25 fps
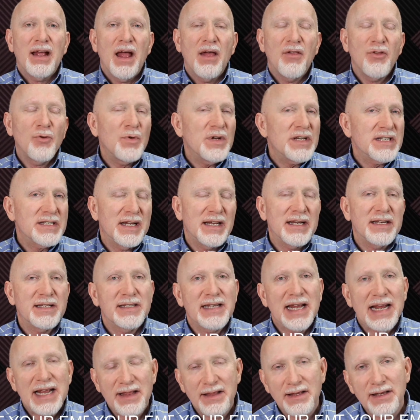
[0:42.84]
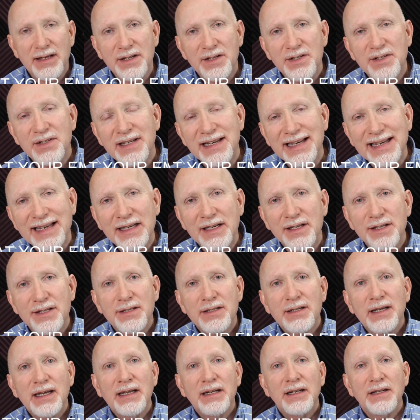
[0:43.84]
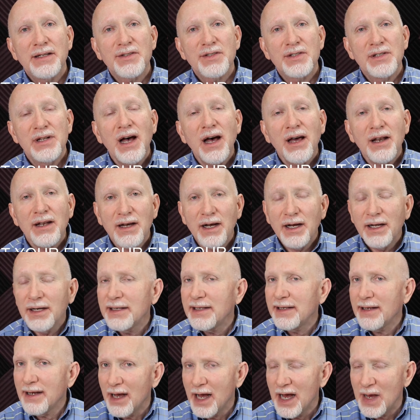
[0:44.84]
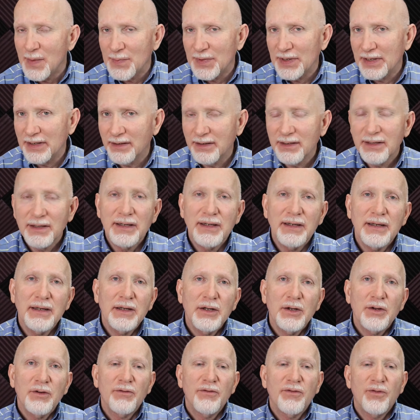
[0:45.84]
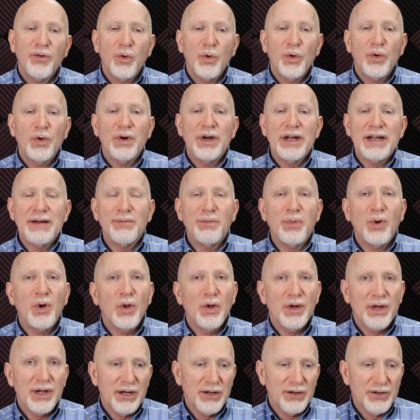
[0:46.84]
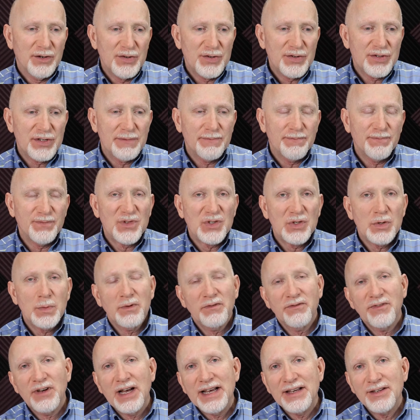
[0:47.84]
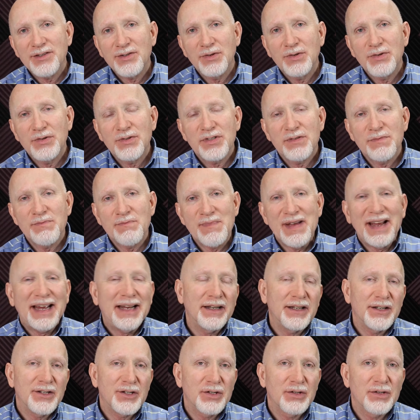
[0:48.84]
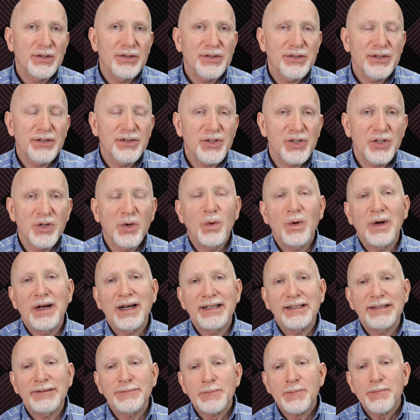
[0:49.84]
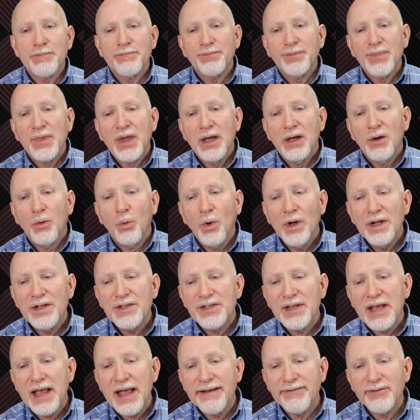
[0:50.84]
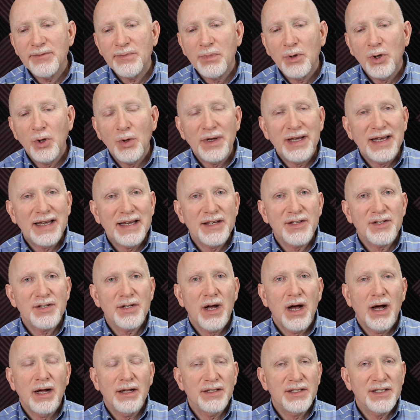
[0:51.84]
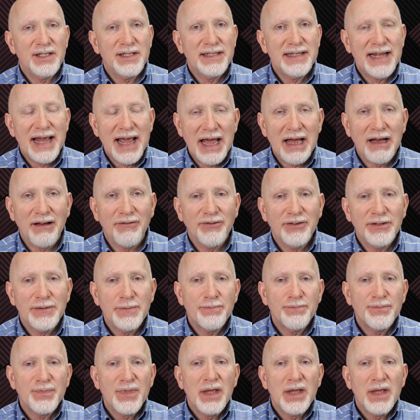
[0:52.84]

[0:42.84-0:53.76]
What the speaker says: And the reason I say this is it is not uncommon for employers and supervisors, managers, and so on, once they have employees on staff,